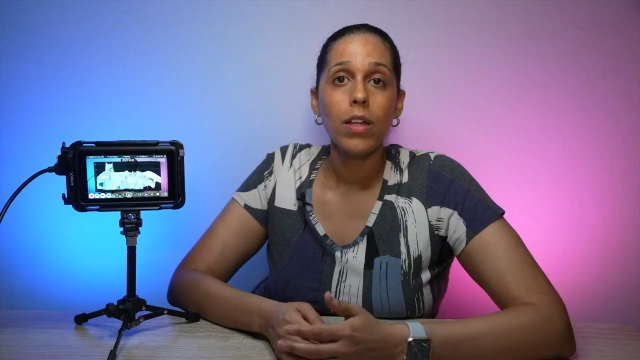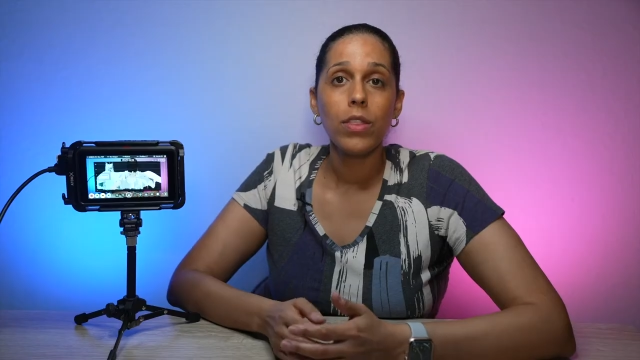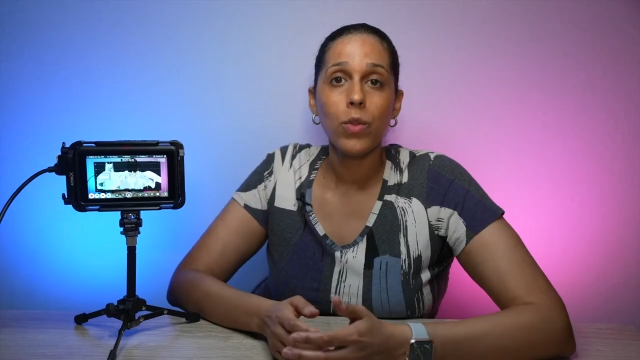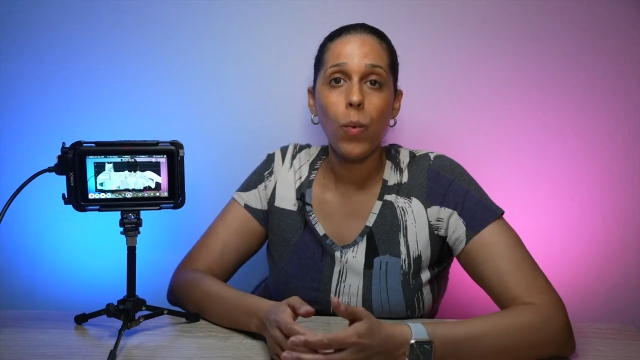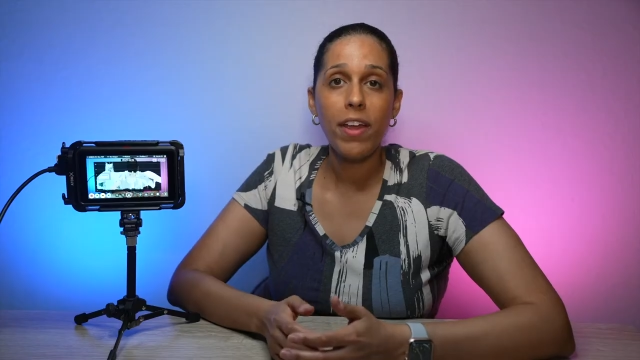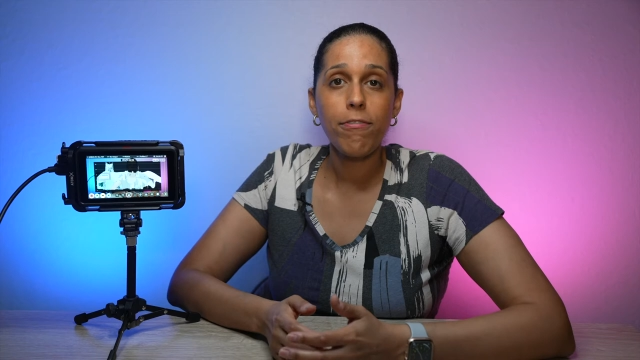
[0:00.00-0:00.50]
The
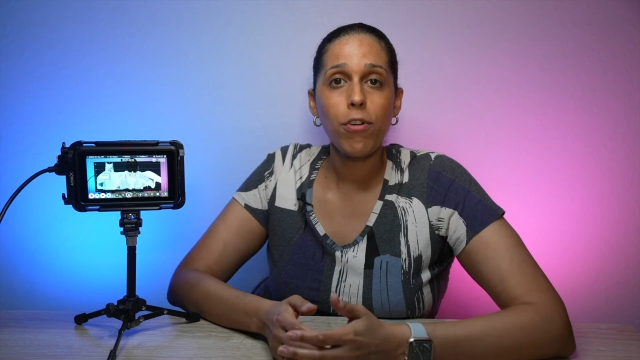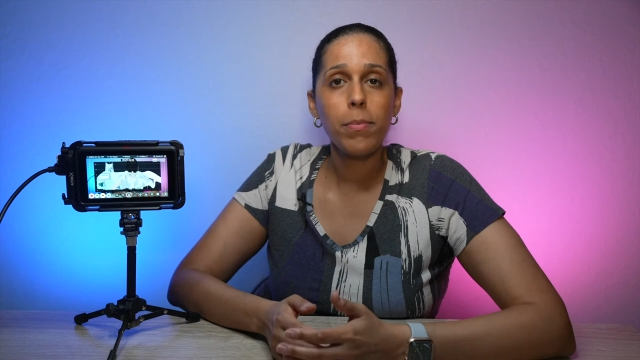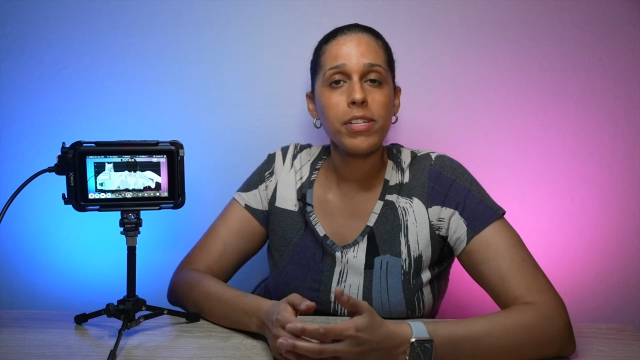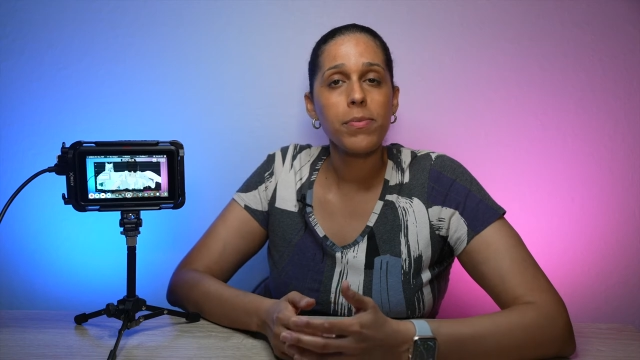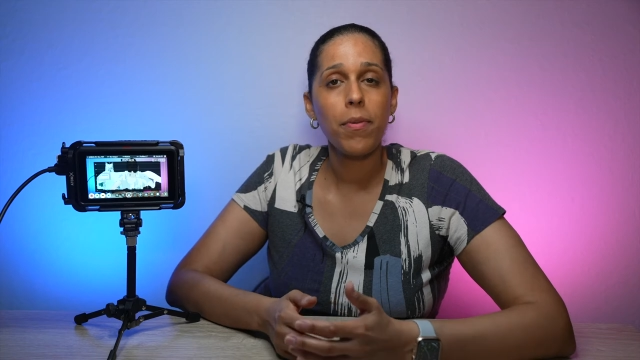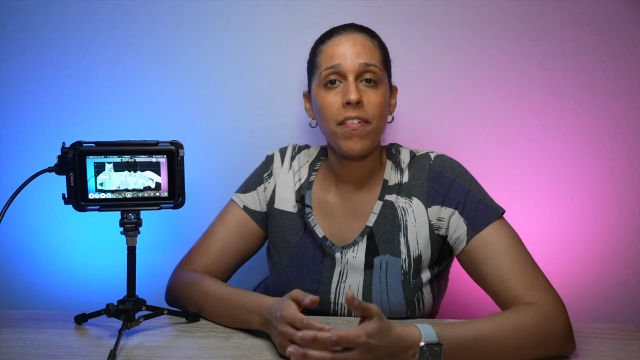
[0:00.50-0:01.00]
waveform
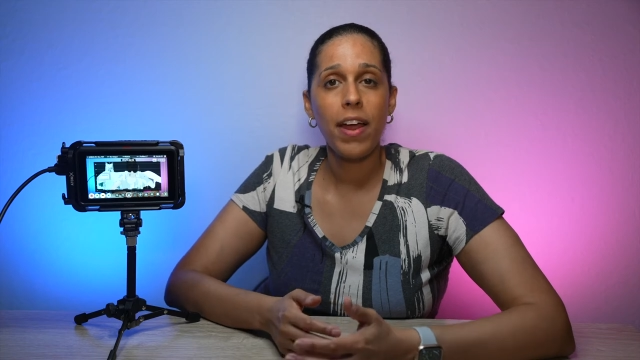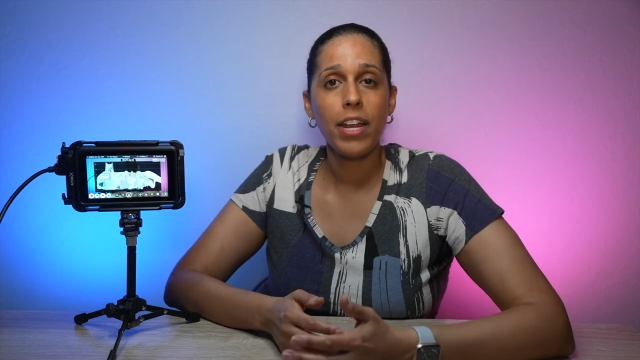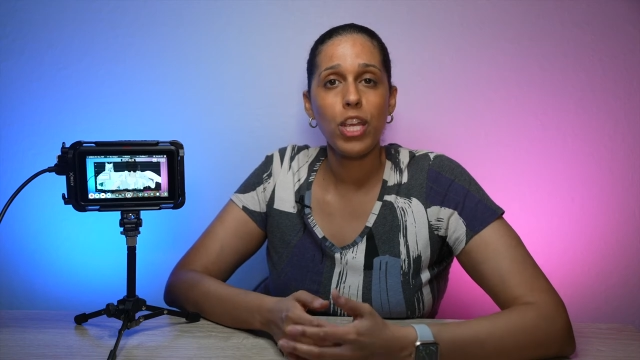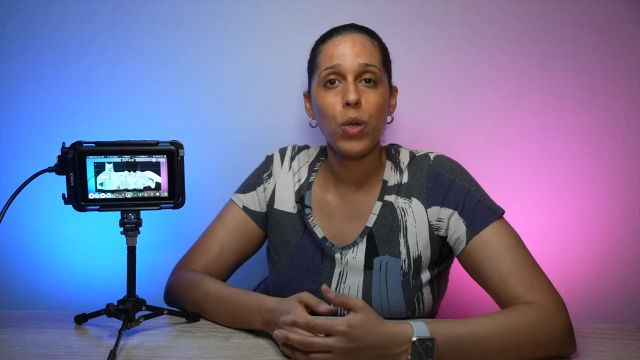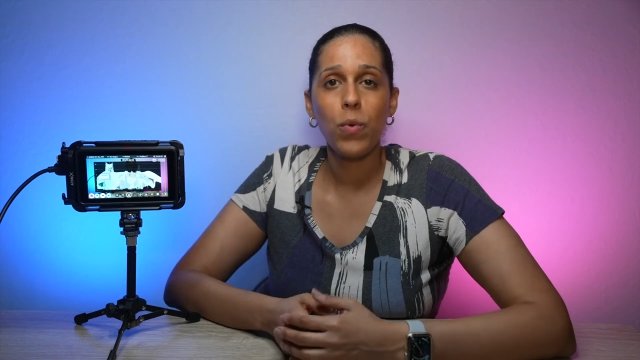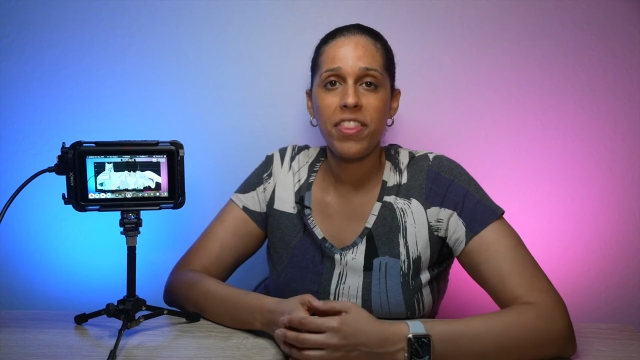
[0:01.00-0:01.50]
is providing
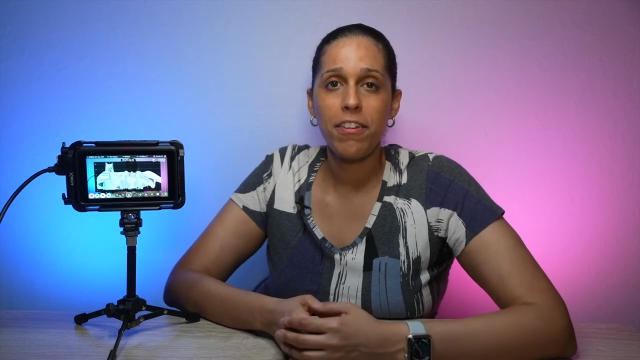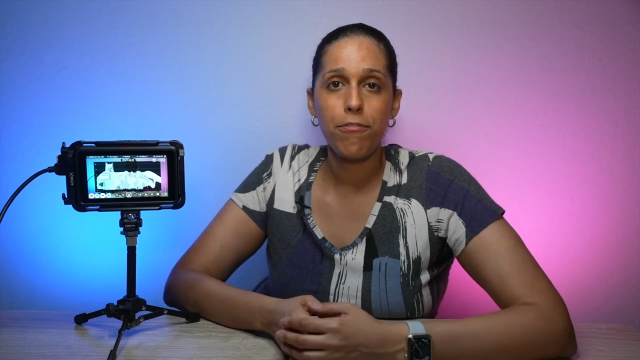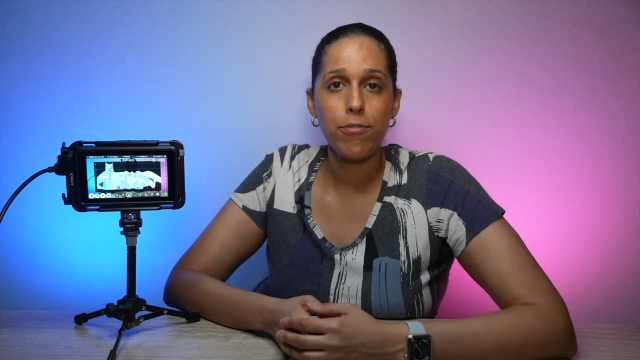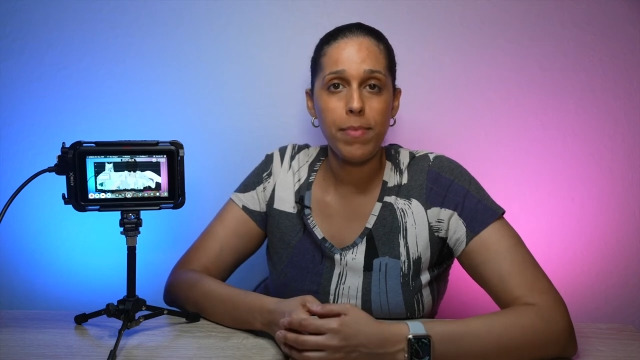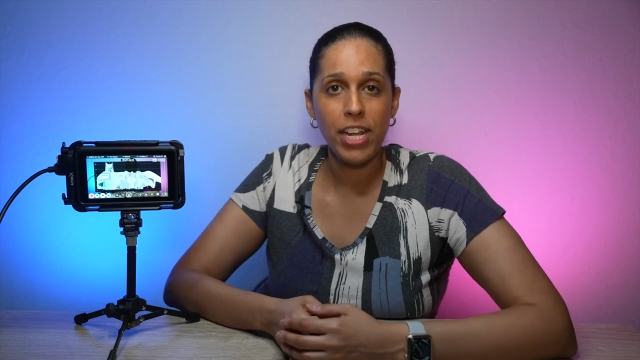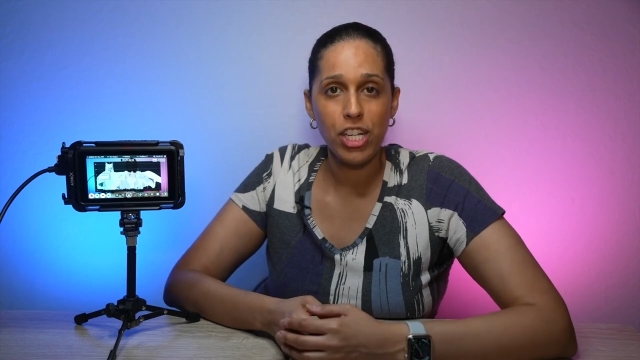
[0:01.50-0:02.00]
you with
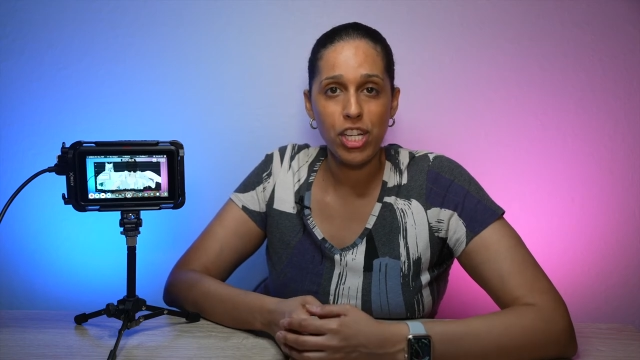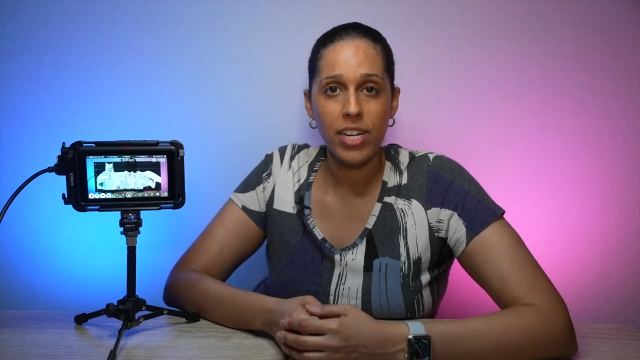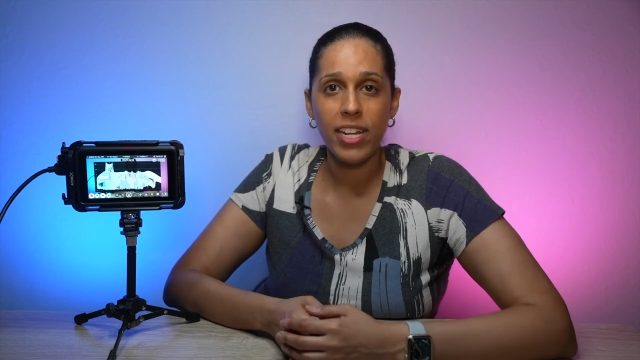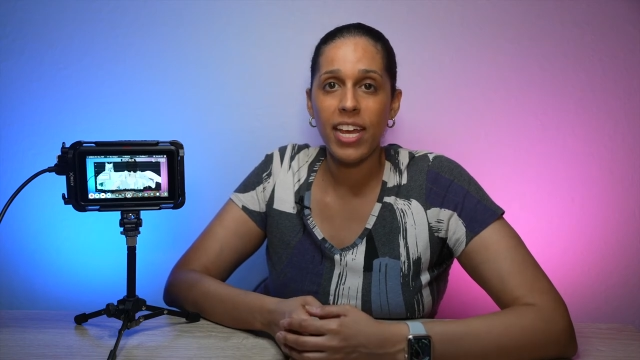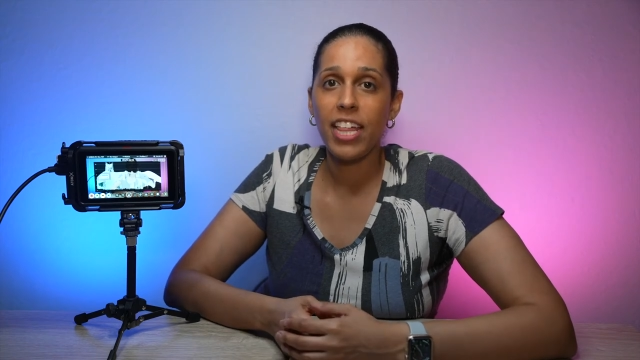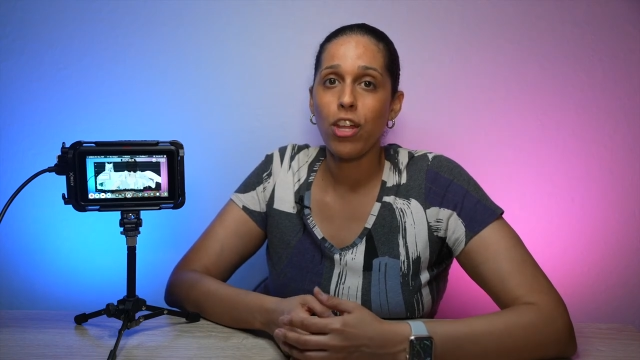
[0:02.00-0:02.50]
information
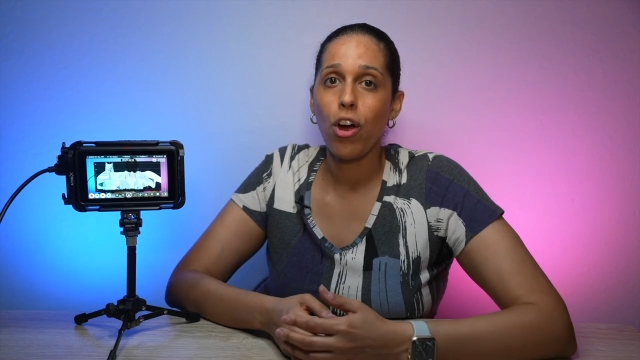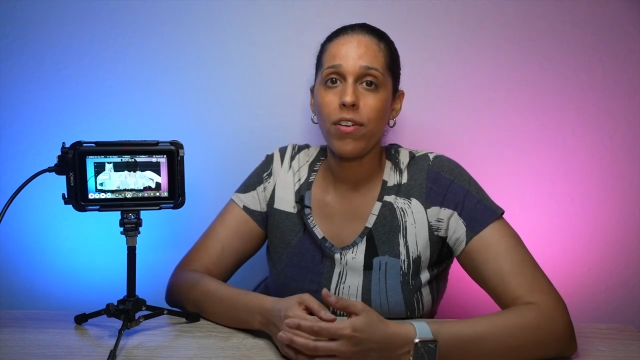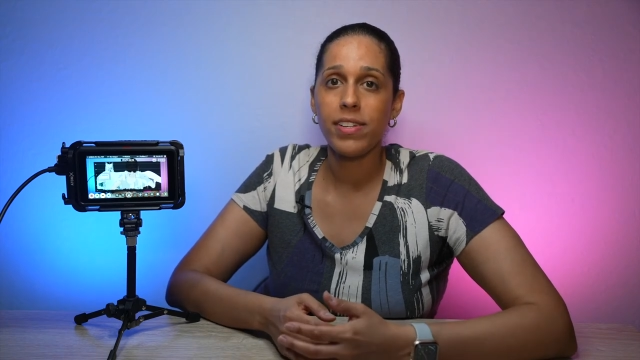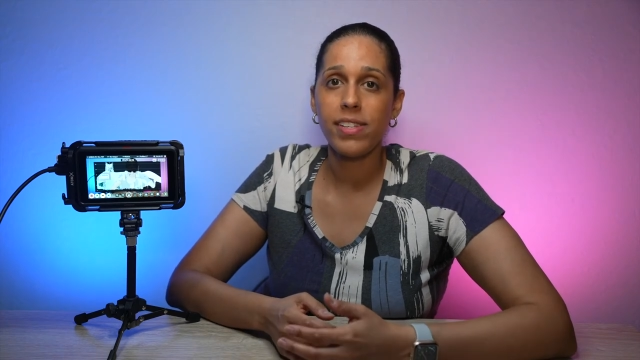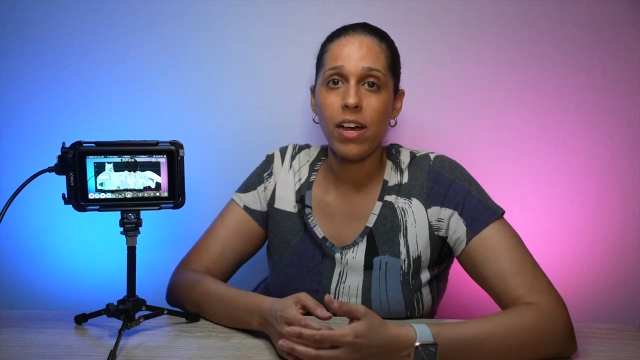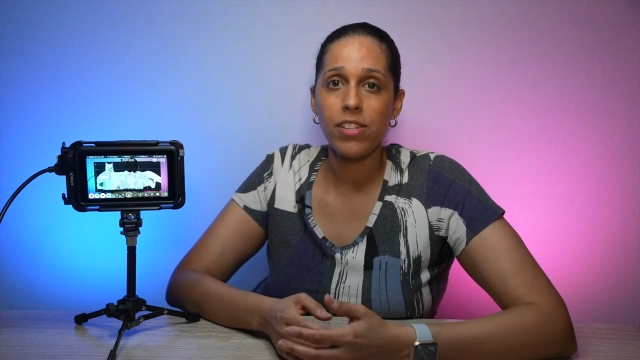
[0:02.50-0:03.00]
in the
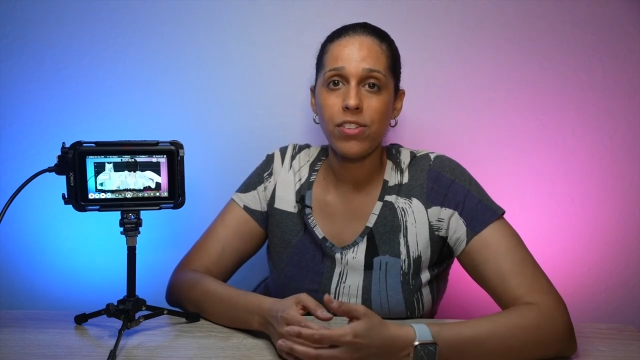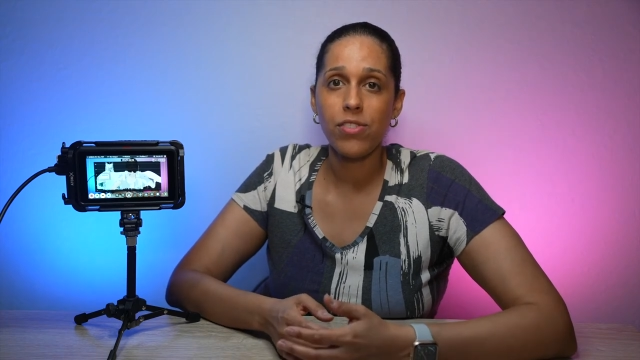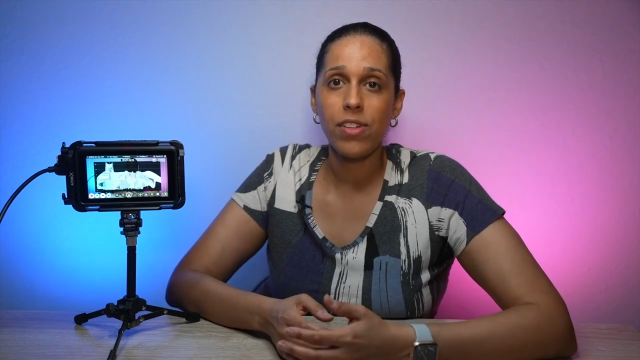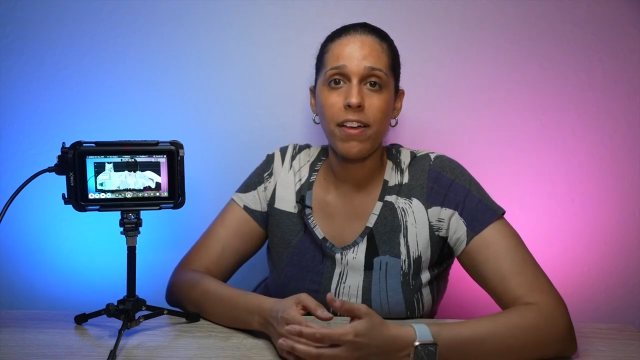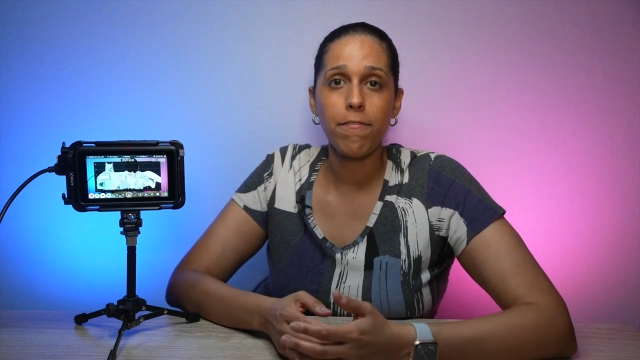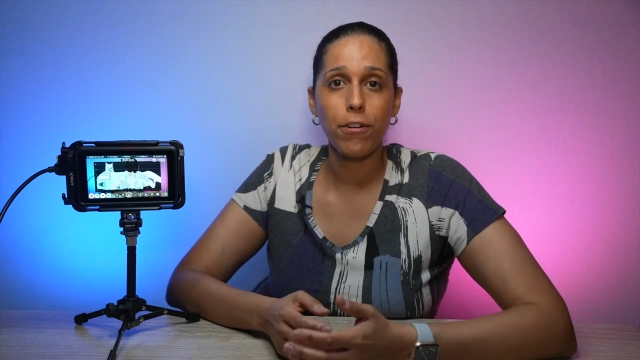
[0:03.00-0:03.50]
horizontal
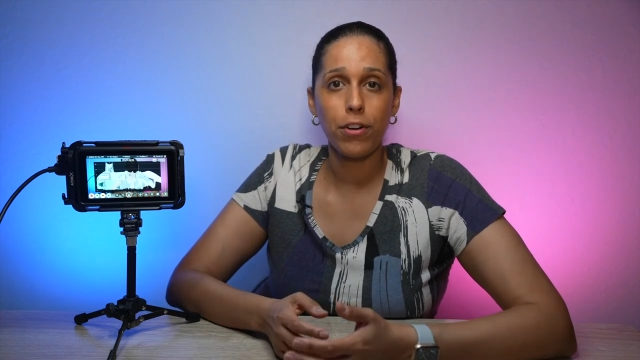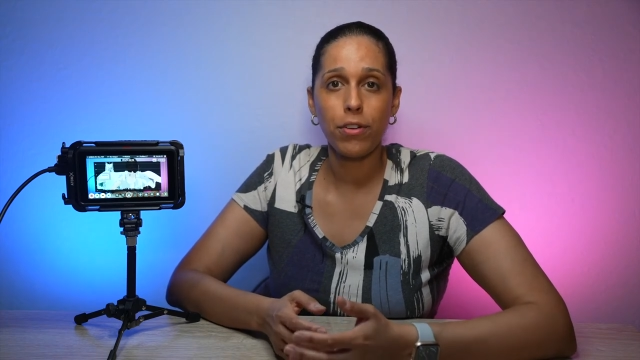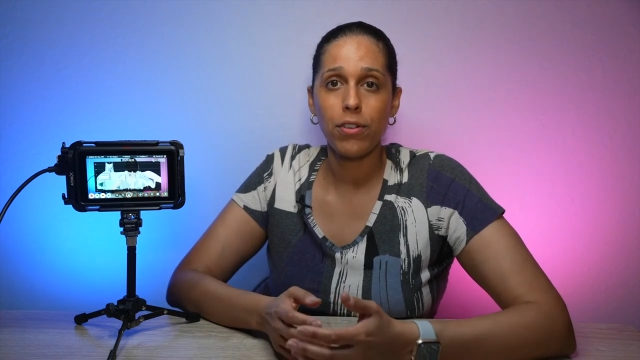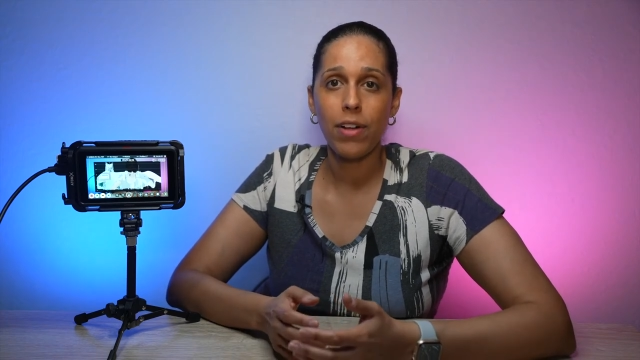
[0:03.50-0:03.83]
and vertical